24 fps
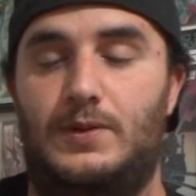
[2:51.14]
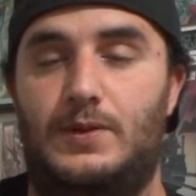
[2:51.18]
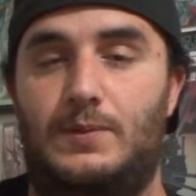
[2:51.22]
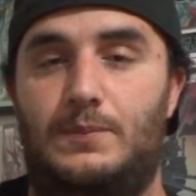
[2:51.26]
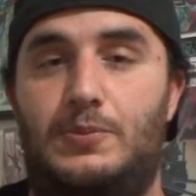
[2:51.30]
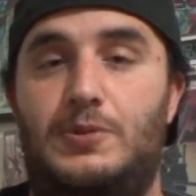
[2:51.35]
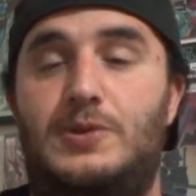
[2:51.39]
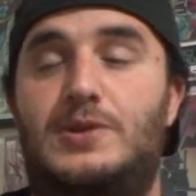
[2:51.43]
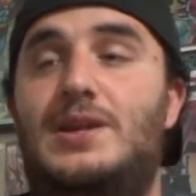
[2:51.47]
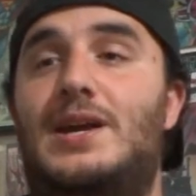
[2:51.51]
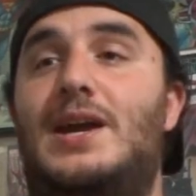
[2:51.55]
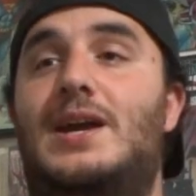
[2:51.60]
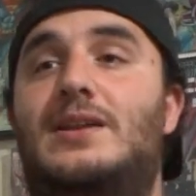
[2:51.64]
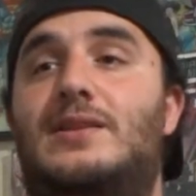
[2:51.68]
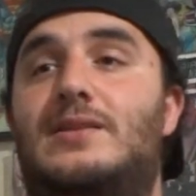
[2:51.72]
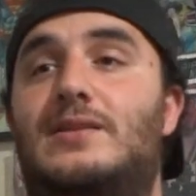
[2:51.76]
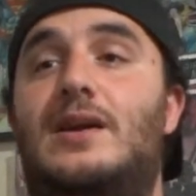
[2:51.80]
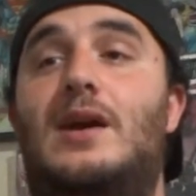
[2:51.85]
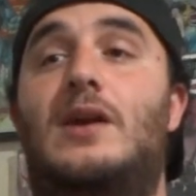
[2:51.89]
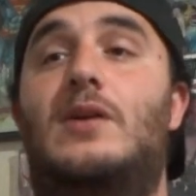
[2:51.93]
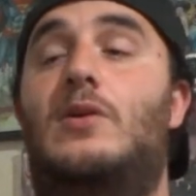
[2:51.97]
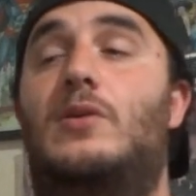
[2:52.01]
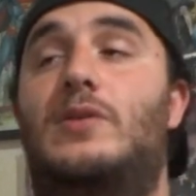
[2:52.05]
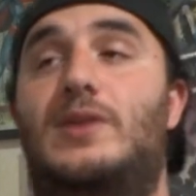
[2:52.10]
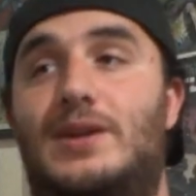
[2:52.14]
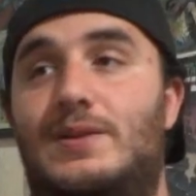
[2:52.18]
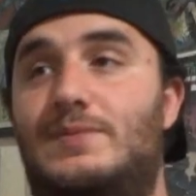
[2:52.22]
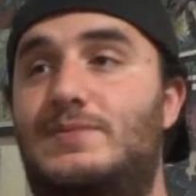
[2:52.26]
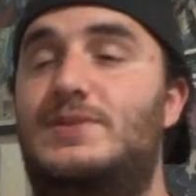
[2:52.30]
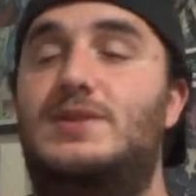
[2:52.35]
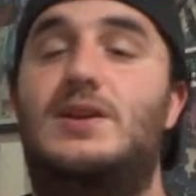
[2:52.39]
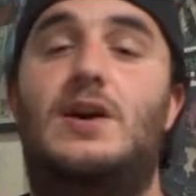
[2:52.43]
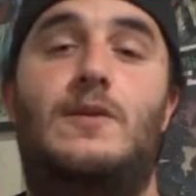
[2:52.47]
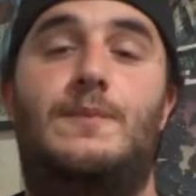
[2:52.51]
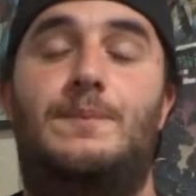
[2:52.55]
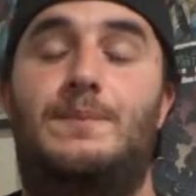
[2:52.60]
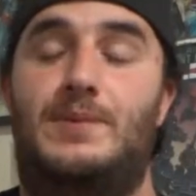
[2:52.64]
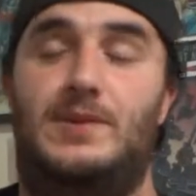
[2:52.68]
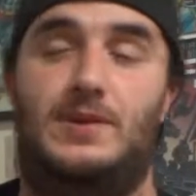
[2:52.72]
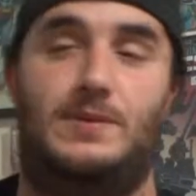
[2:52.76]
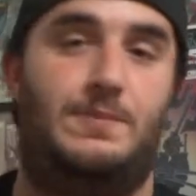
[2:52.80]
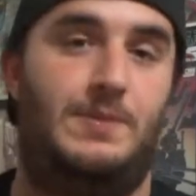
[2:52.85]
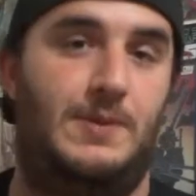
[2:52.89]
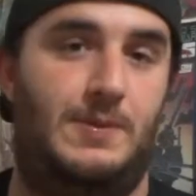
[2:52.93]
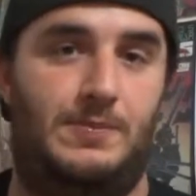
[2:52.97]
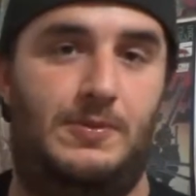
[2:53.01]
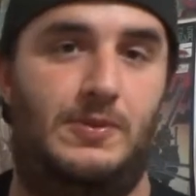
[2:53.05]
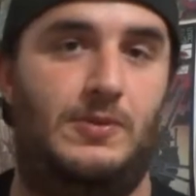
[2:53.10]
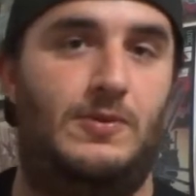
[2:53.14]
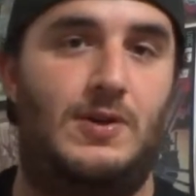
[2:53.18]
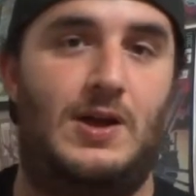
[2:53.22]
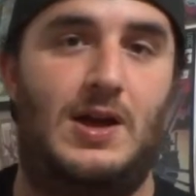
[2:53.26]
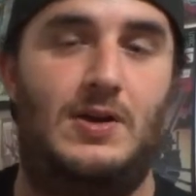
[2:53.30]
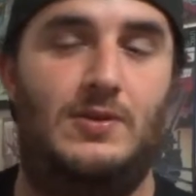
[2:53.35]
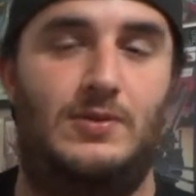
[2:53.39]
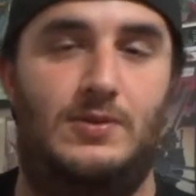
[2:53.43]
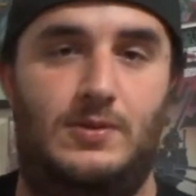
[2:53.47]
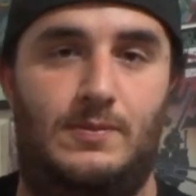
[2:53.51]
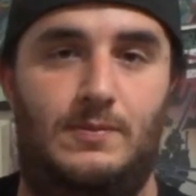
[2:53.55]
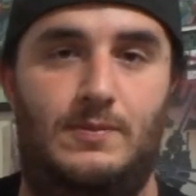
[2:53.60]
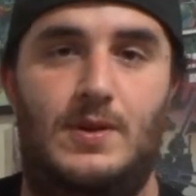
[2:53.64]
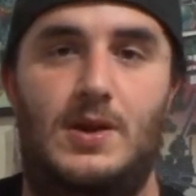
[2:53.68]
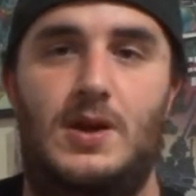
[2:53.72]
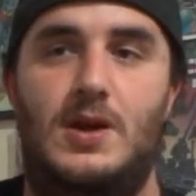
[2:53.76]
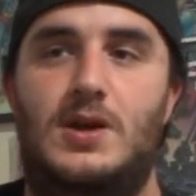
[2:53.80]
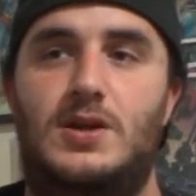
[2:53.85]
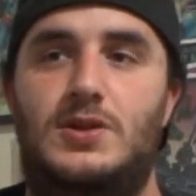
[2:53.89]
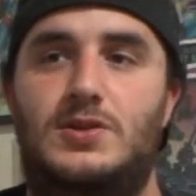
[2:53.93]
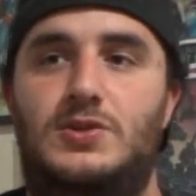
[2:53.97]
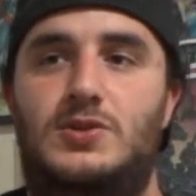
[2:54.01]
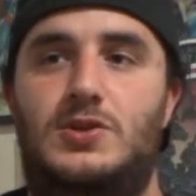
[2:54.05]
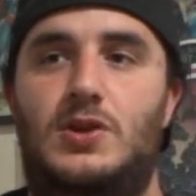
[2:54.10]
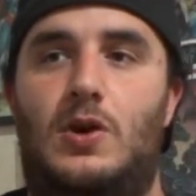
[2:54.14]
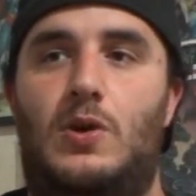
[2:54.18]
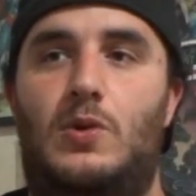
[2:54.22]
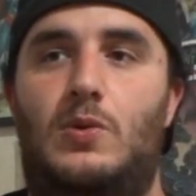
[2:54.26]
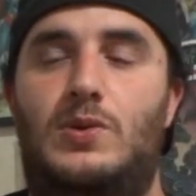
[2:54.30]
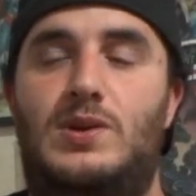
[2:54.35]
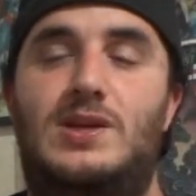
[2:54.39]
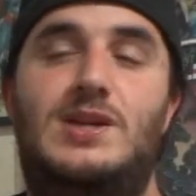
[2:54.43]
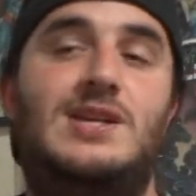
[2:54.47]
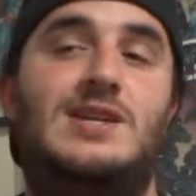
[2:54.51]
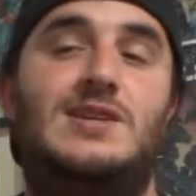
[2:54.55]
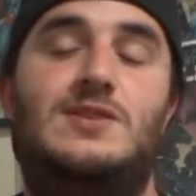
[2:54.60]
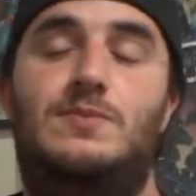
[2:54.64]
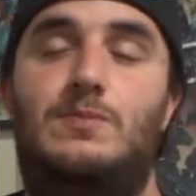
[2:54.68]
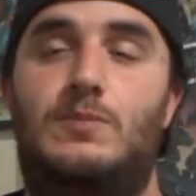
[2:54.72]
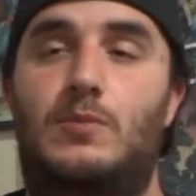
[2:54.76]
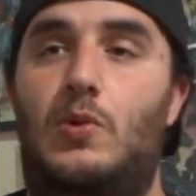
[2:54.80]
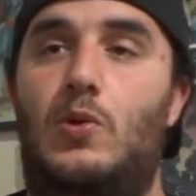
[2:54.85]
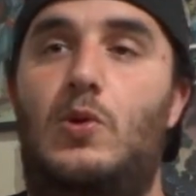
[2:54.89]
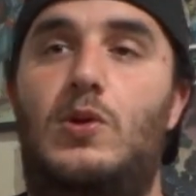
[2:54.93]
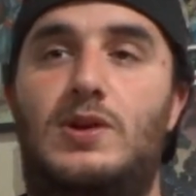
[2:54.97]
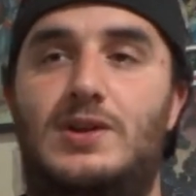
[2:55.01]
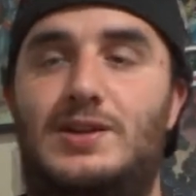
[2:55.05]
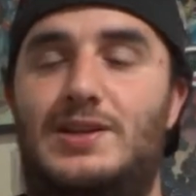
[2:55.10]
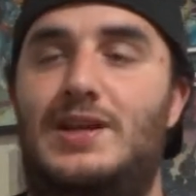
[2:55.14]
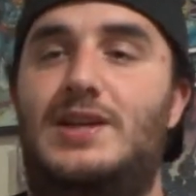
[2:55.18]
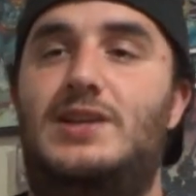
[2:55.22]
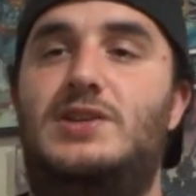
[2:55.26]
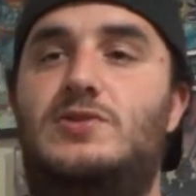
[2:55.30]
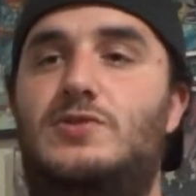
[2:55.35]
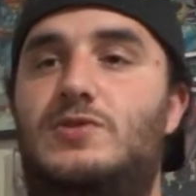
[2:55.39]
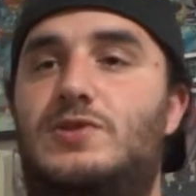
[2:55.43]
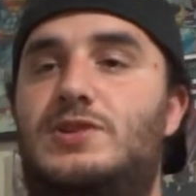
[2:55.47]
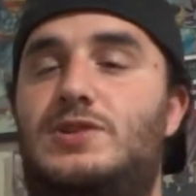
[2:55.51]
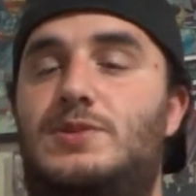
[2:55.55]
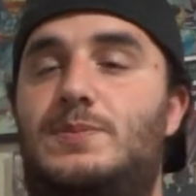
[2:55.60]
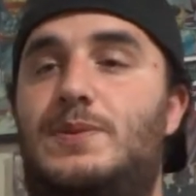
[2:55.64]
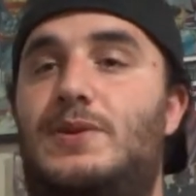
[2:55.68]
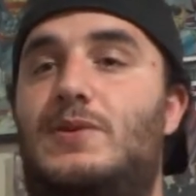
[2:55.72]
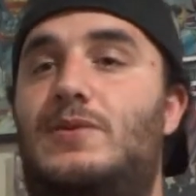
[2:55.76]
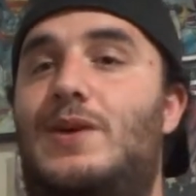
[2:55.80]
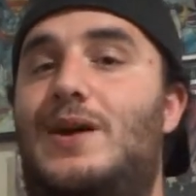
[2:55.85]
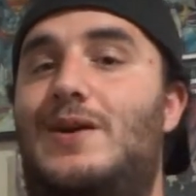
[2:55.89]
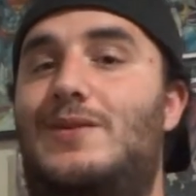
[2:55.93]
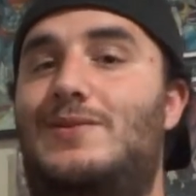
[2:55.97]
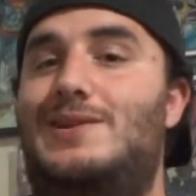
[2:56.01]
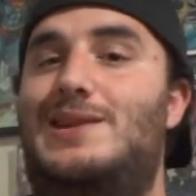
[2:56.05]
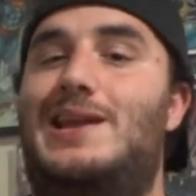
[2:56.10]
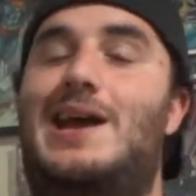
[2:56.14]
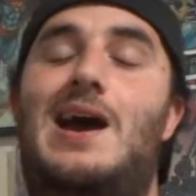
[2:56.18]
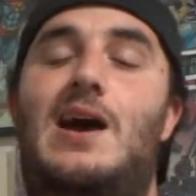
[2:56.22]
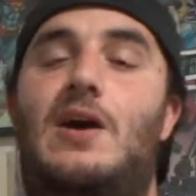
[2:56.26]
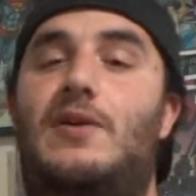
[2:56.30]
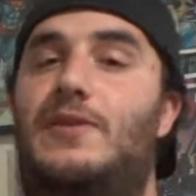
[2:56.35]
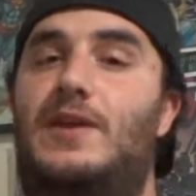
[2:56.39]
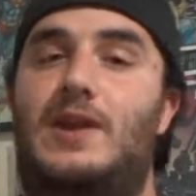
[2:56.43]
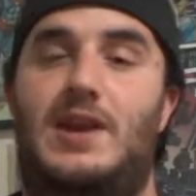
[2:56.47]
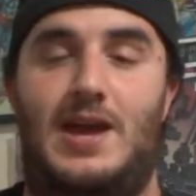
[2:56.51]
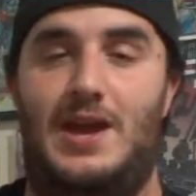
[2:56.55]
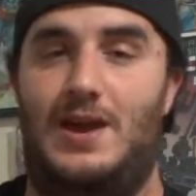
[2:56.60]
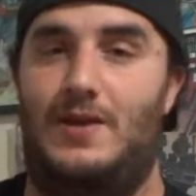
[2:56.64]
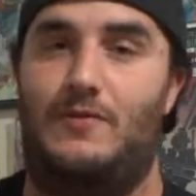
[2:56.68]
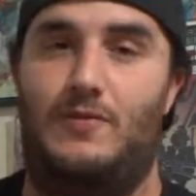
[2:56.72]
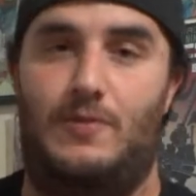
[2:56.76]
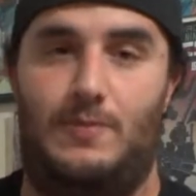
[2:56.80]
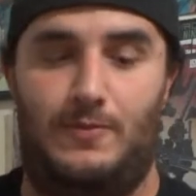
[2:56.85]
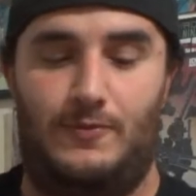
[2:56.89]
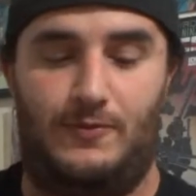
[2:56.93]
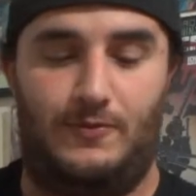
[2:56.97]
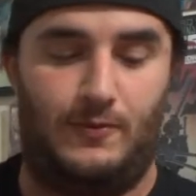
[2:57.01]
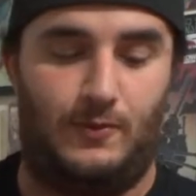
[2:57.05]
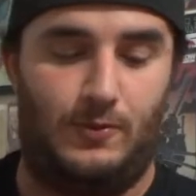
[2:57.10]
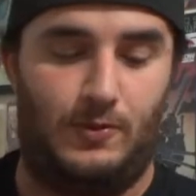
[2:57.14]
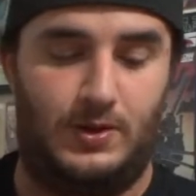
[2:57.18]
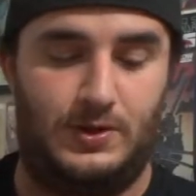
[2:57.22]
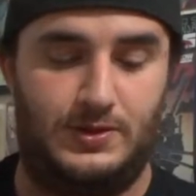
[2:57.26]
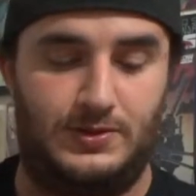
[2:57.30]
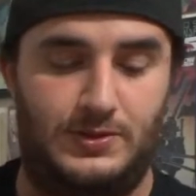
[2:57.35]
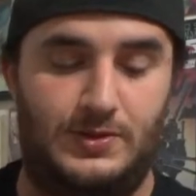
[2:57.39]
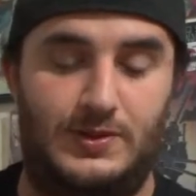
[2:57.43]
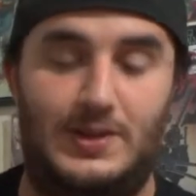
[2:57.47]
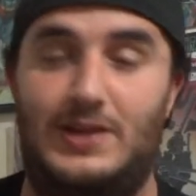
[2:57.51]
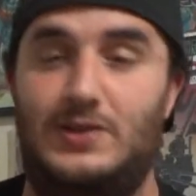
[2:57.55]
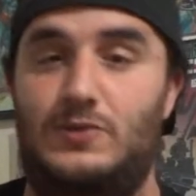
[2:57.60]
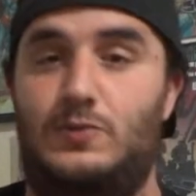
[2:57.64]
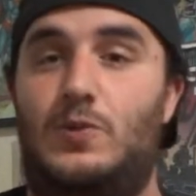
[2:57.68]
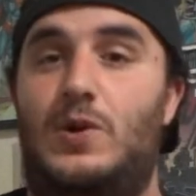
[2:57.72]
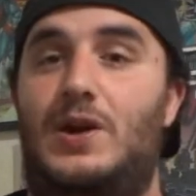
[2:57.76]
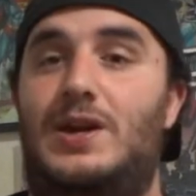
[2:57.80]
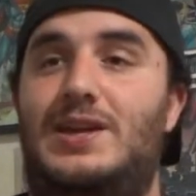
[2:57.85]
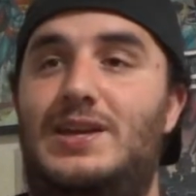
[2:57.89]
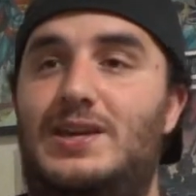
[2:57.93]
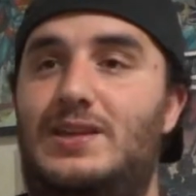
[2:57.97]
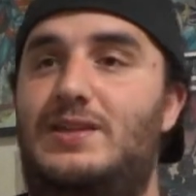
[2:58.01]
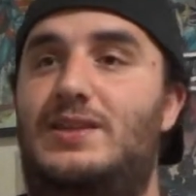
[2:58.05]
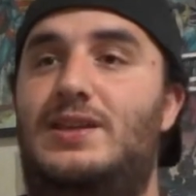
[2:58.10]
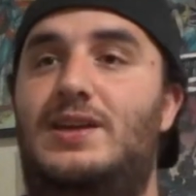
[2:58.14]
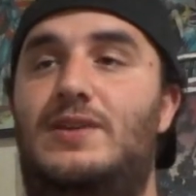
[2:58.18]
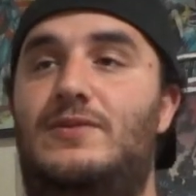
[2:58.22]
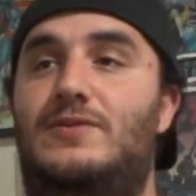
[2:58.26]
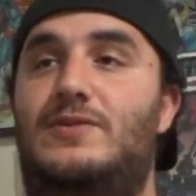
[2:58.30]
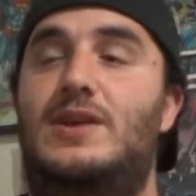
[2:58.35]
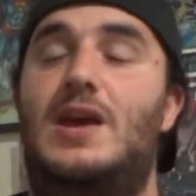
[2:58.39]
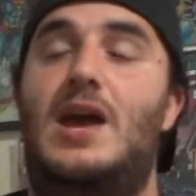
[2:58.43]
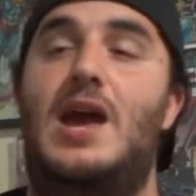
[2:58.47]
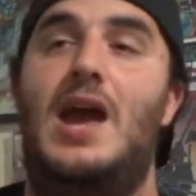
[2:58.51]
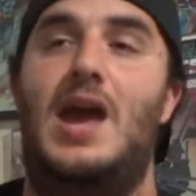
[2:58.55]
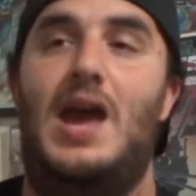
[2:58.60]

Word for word: protect not only himself but the people around him. So he's more dangerous to be around now than ever before. So that's why he leaves.